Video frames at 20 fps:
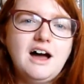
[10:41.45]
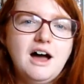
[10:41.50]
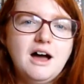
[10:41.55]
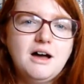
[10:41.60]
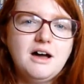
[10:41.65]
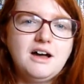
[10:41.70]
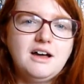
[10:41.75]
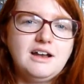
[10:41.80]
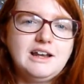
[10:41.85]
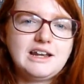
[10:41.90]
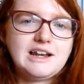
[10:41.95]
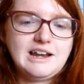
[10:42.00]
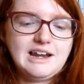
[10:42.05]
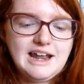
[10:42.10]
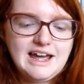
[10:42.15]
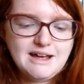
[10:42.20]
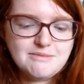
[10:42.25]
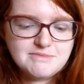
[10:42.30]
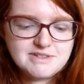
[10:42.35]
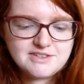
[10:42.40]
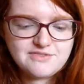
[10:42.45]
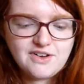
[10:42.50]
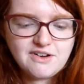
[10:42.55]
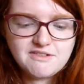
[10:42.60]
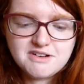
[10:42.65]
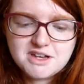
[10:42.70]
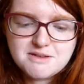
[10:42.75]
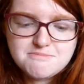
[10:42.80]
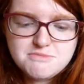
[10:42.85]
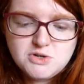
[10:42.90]
a little
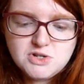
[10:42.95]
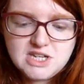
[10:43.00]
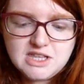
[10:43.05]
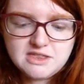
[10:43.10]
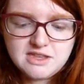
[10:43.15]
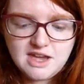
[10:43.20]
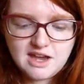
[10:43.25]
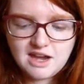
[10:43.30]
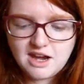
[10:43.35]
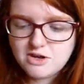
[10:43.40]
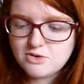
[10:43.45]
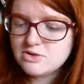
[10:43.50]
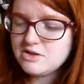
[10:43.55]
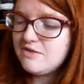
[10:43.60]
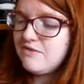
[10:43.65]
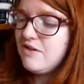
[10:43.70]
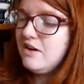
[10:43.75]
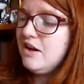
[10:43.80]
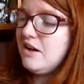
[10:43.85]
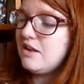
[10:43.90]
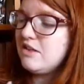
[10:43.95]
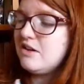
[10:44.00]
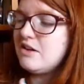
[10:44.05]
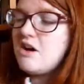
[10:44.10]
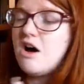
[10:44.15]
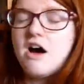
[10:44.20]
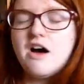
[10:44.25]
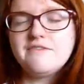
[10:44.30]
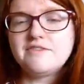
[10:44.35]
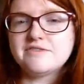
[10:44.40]
atmospheric, moody thing. I also feel like the
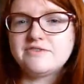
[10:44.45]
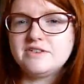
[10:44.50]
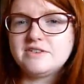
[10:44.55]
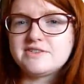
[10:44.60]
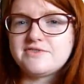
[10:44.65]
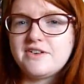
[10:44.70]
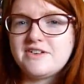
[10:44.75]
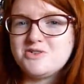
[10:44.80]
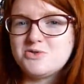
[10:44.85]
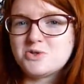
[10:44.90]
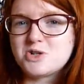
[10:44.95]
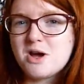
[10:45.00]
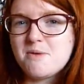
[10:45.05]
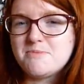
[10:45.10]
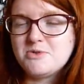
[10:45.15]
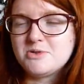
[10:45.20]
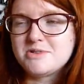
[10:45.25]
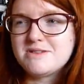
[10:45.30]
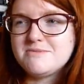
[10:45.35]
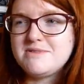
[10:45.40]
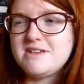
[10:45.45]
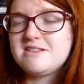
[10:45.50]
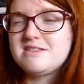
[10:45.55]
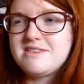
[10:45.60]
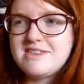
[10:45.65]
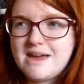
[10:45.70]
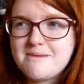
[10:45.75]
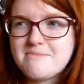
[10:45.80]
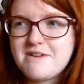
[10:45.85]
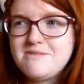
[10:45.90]
cover feels very autumnal to me,
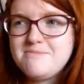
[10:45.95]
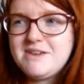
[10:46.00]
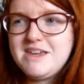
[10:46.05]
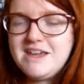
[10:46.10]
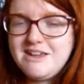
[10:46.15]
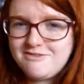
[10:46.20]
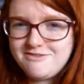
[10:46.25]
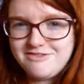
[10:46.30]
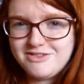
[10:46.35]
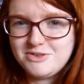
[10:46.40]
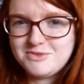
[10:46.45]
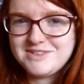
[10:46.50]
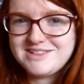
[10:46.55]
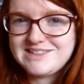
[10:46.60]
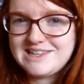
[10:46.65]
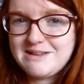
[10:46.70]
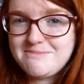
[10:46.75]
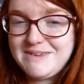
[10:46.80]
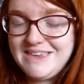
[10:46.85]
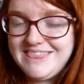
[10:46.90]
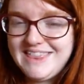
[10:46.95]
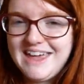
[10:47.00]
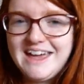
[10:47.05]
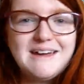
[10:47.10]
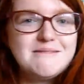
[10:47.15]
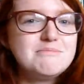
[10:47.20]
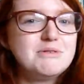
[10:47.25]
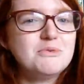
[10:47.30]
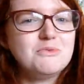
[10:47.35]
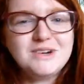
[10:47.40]
so that might be influencing me
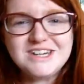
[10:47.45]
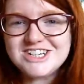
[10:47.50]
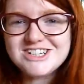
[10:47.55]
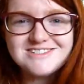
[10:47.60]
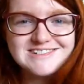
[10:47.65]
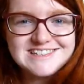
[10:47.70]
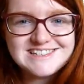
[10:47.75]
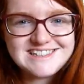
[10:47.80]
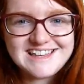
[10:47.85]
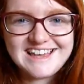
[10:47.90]
there, but we shall